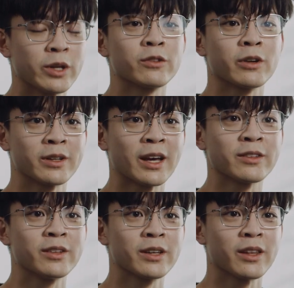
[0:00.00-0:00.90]
could start
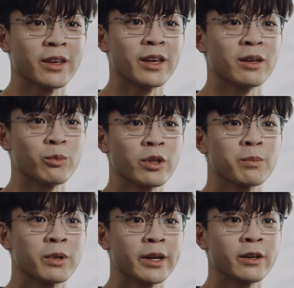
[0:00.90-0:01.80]
testing the game
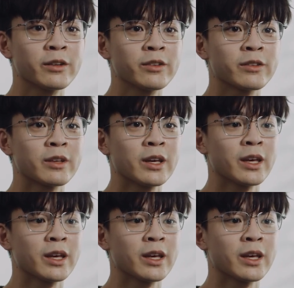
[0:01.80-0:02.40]
with players.